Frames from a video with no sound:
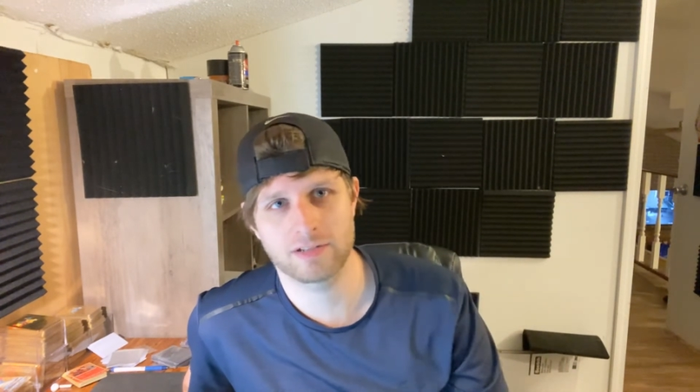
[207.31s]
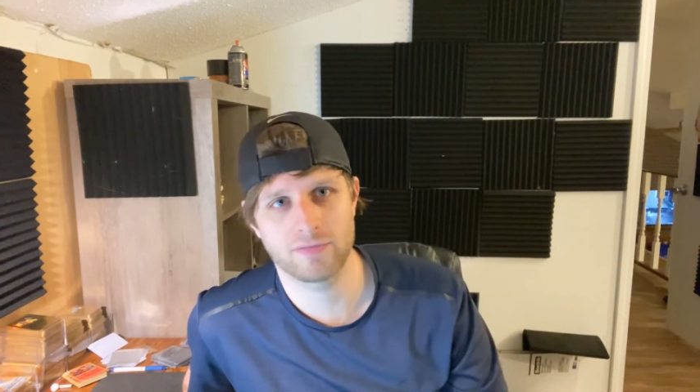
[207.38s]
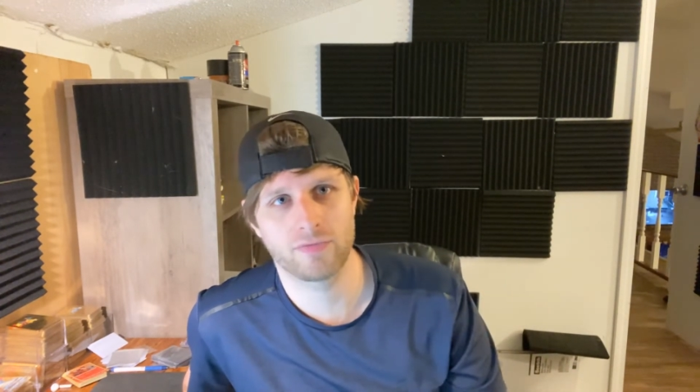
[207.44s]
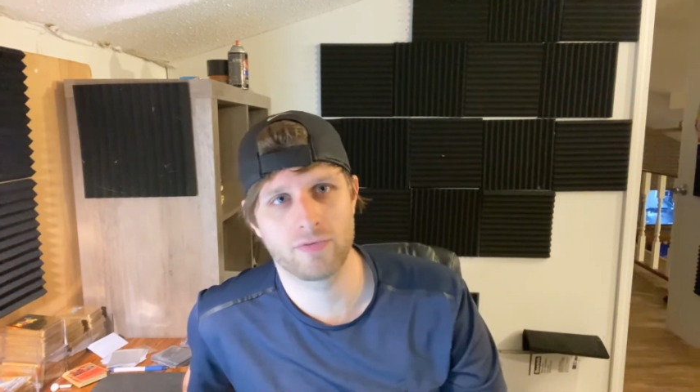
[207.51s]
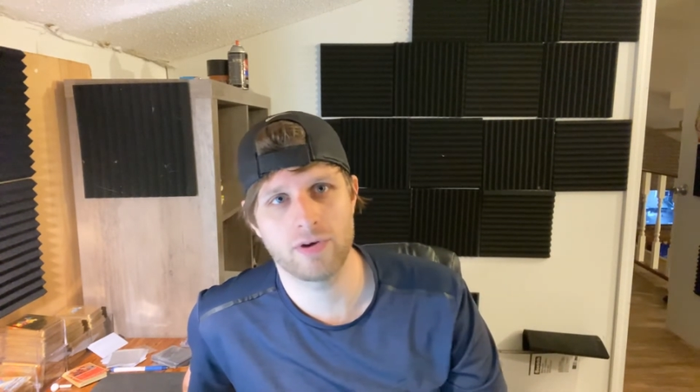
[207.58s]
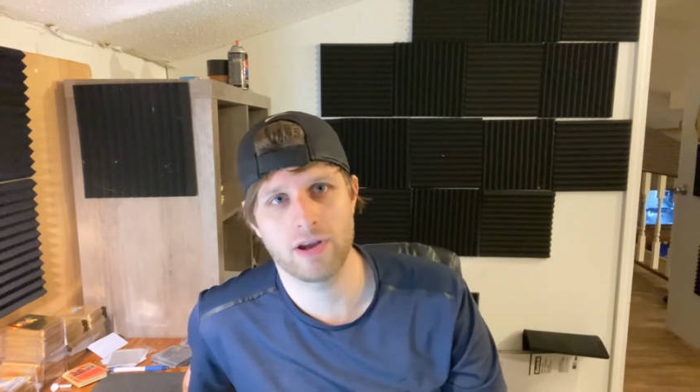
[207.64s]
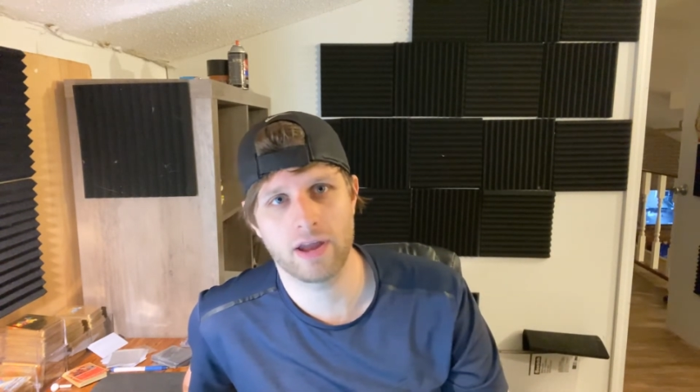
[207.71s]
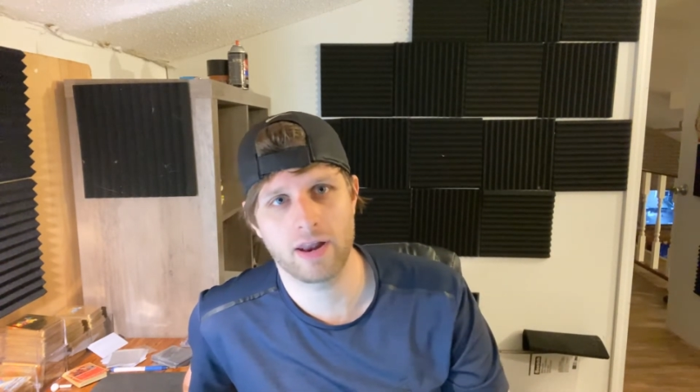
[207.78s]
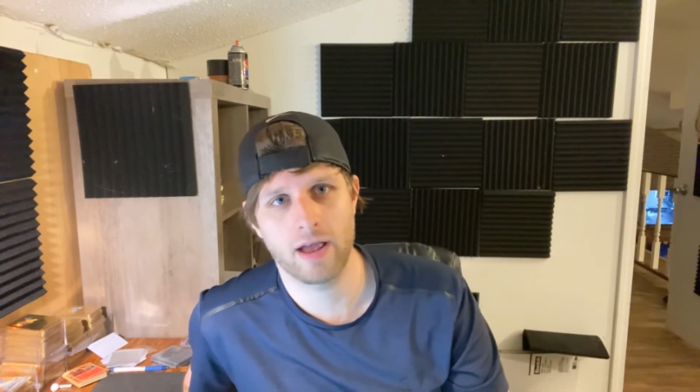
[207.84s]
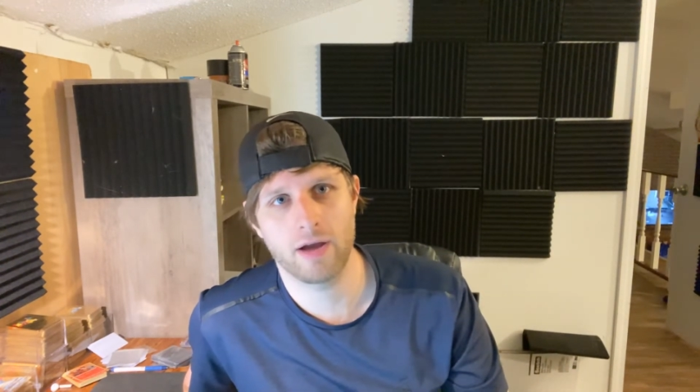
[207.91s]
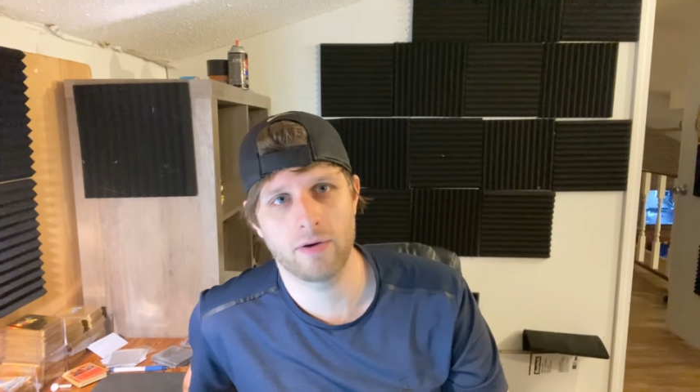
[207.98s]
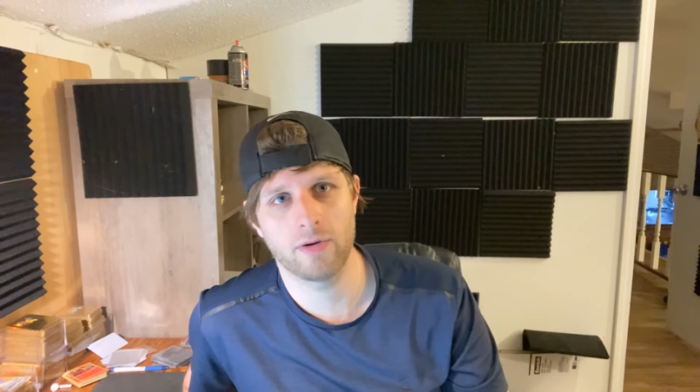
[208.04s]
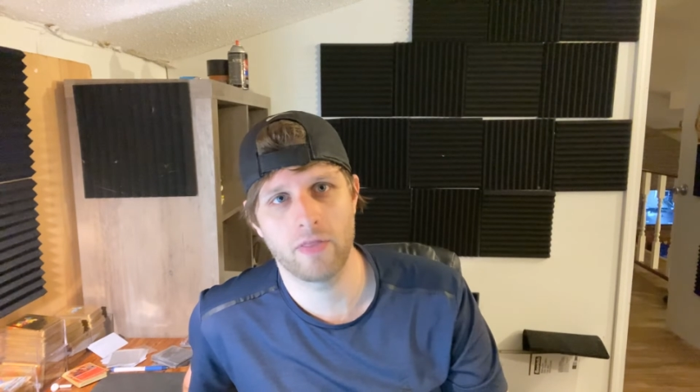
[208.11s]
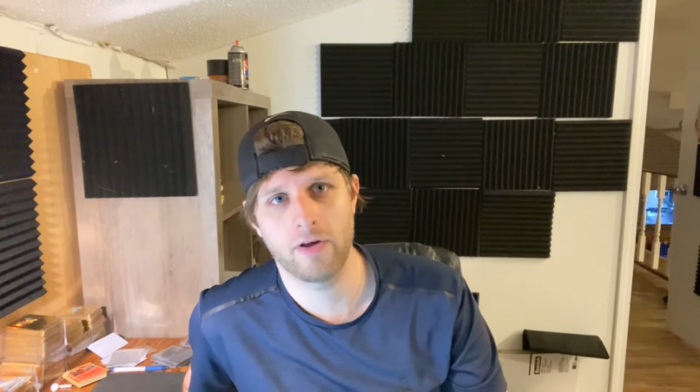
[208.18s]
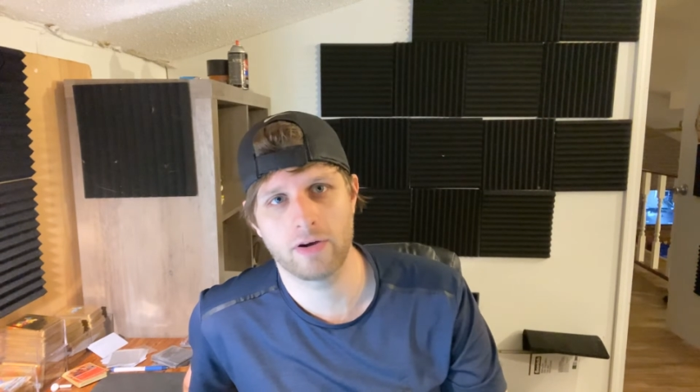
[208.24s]
They're freaking
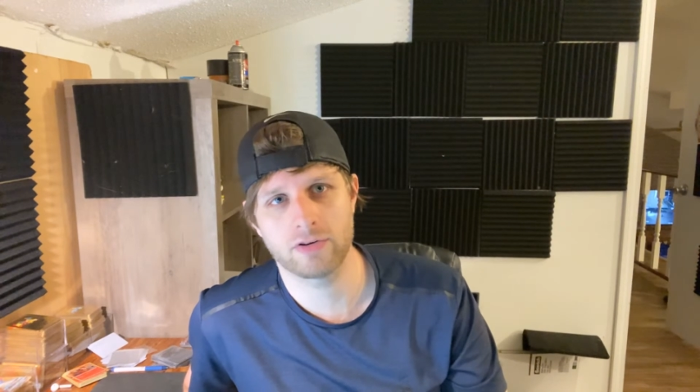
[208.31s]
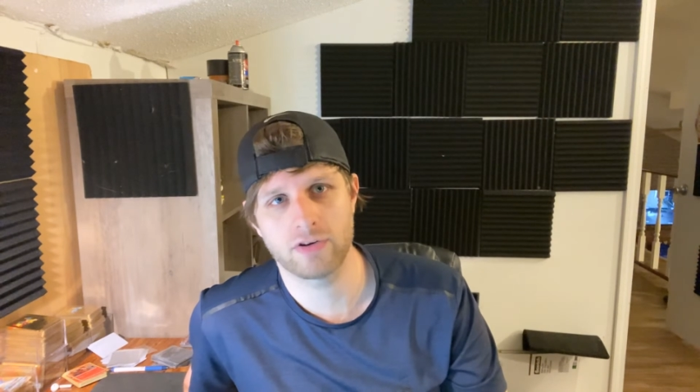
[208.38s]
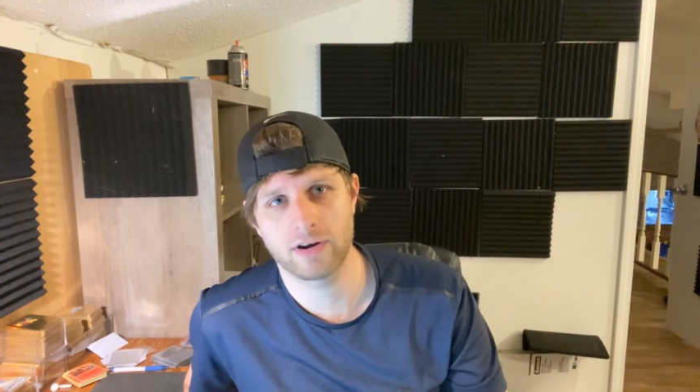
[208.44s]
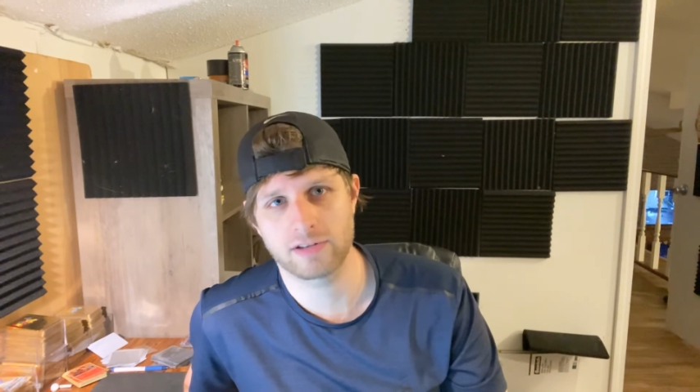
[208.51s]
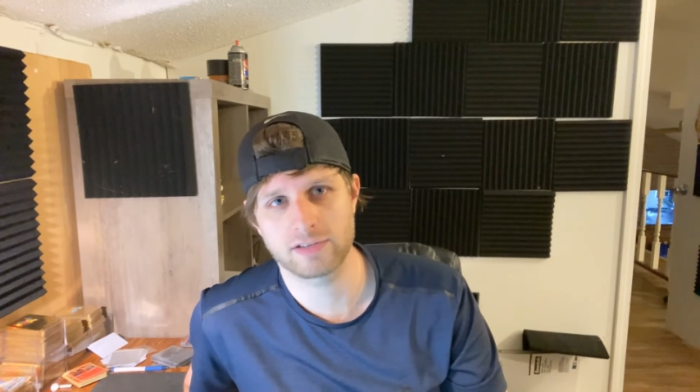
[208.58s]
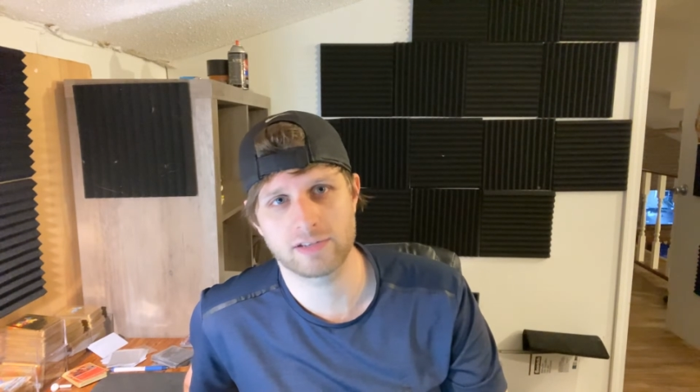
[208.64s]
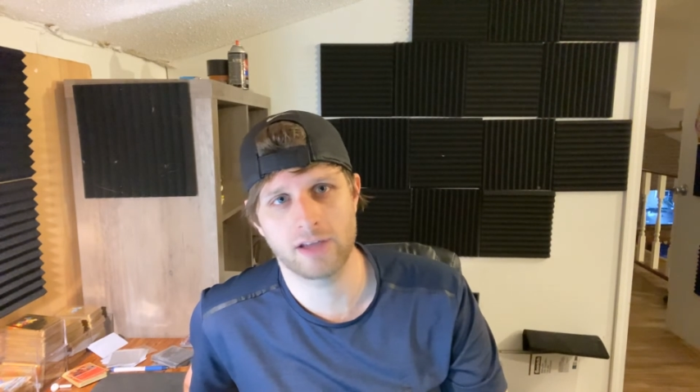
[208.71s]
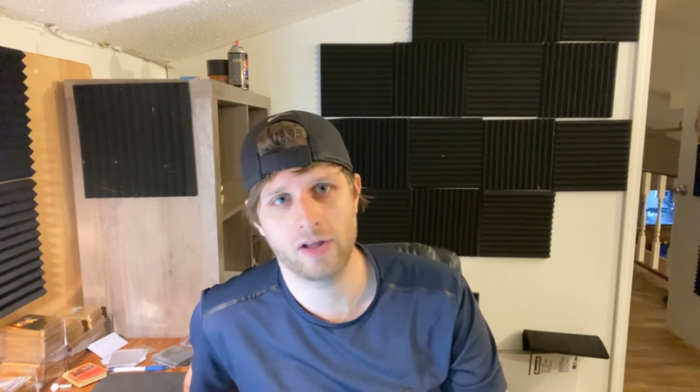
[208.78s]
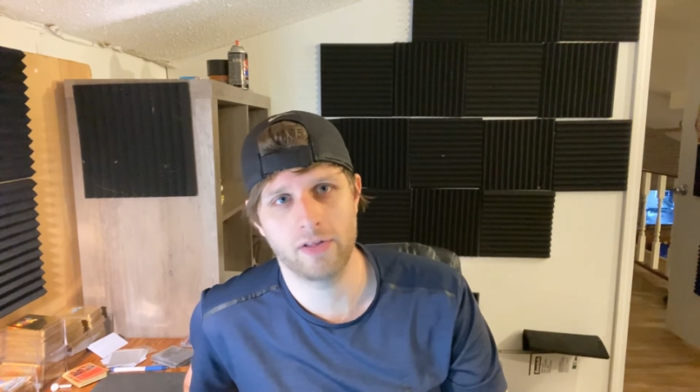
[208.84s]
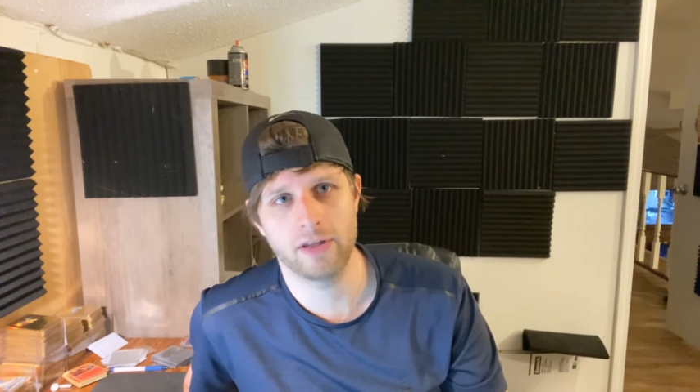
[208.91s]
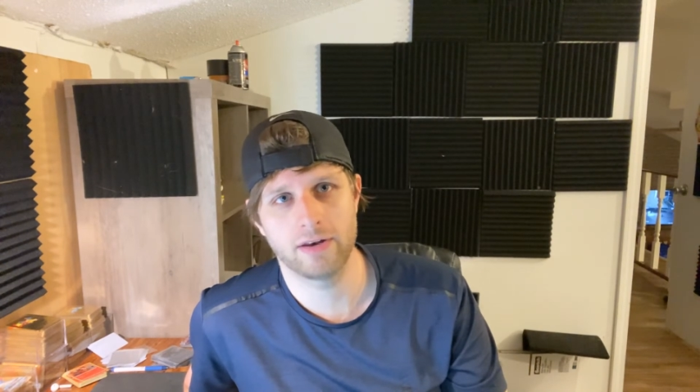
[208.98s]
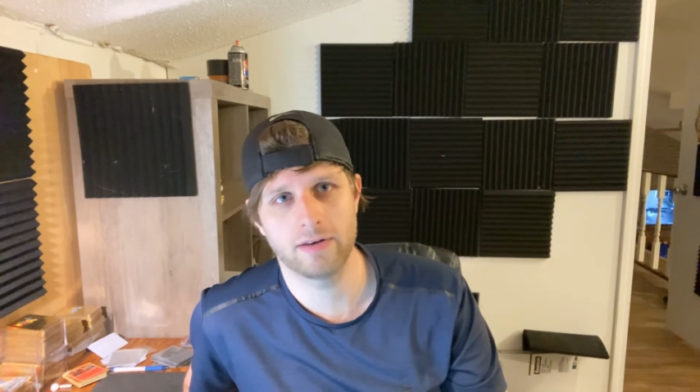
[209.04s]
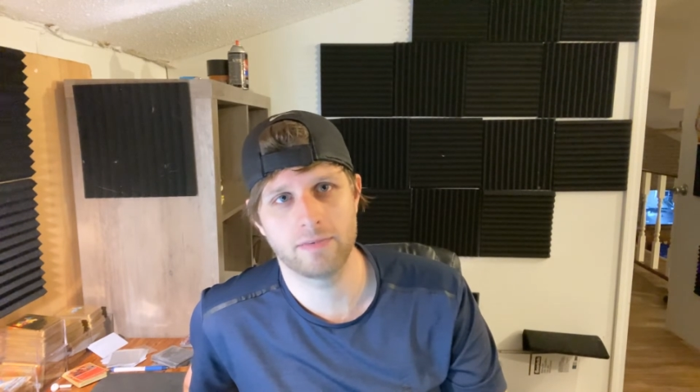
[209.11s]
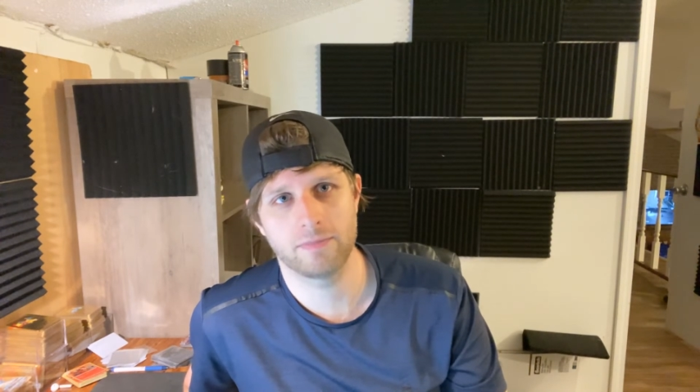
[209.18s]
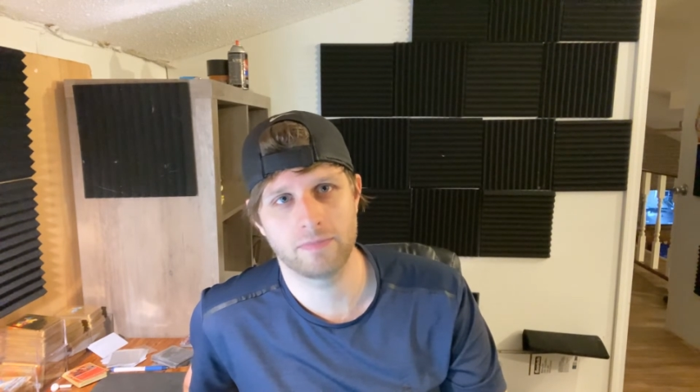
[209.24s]
out and they're trying to sell it.